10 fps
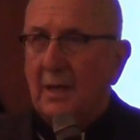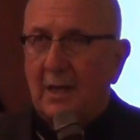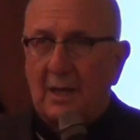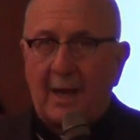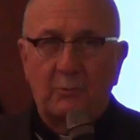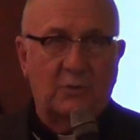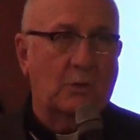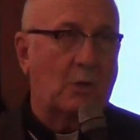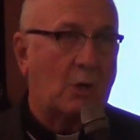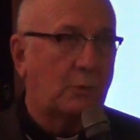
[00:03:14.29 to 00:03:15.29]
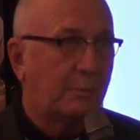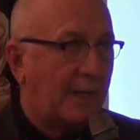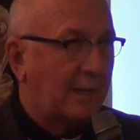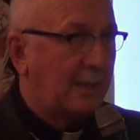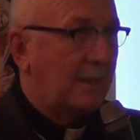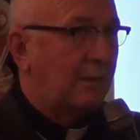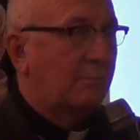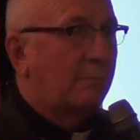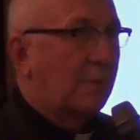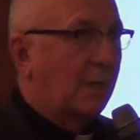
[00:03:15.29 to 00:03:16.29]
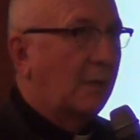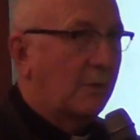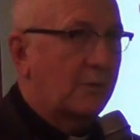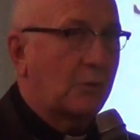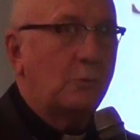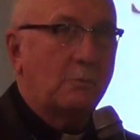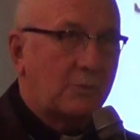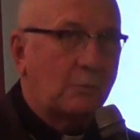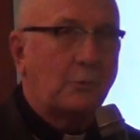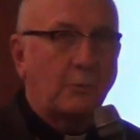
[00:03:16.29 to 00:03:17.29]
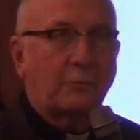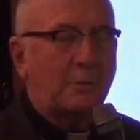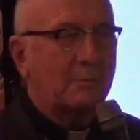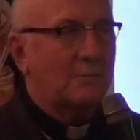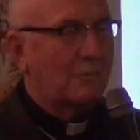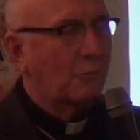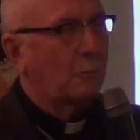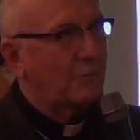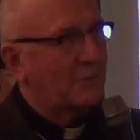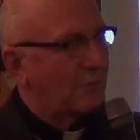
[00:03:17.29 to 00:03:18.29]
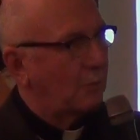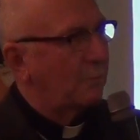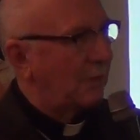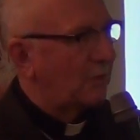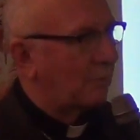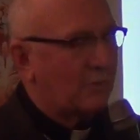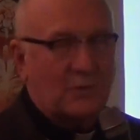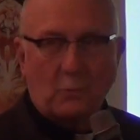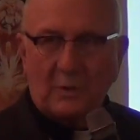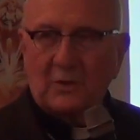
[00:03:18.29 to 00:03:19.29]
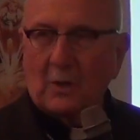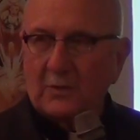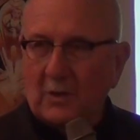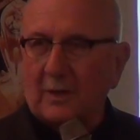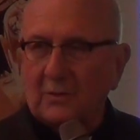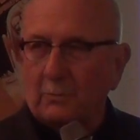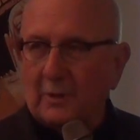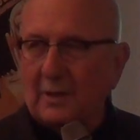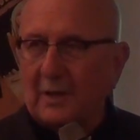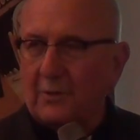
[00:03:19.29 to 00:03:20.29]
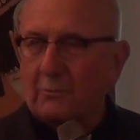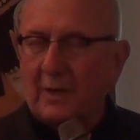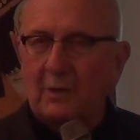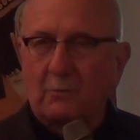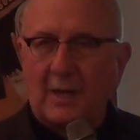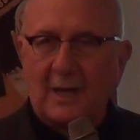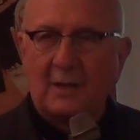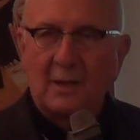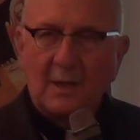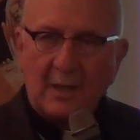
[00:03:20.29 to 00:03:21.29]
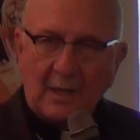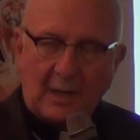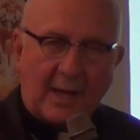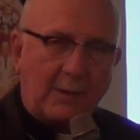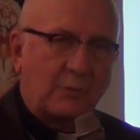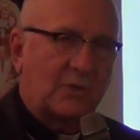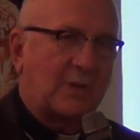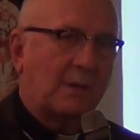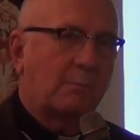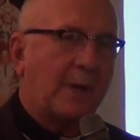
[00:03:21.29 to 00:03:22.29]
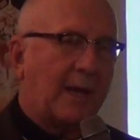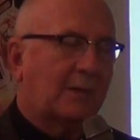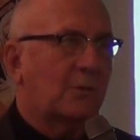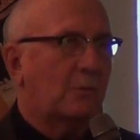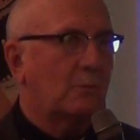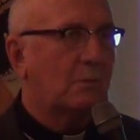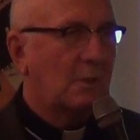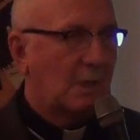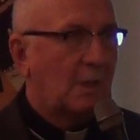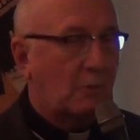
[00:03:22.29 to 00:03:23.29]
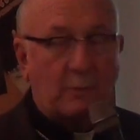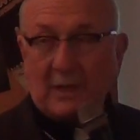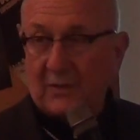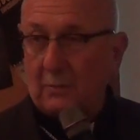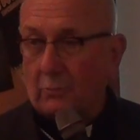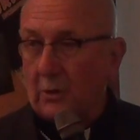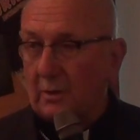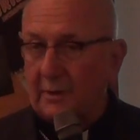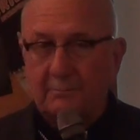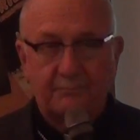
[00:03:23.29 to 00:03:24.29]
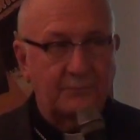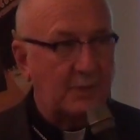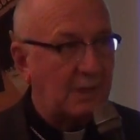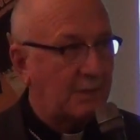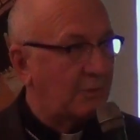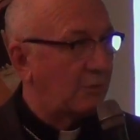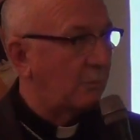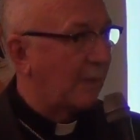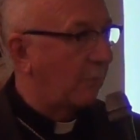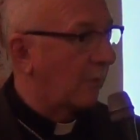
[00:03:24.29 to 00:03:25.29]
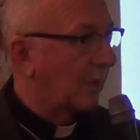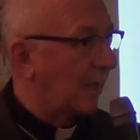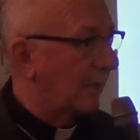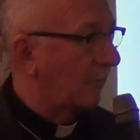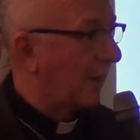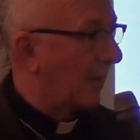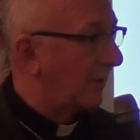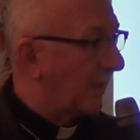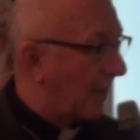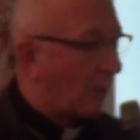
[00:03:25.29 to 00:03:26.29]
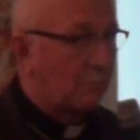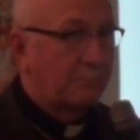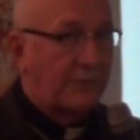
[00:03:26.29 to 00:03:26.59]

And I was called by there were two Lutheran groups and 2 bishops, so we talked to one another right away. And I was sent back to Queens and Brooklyn to do my work on the ground there.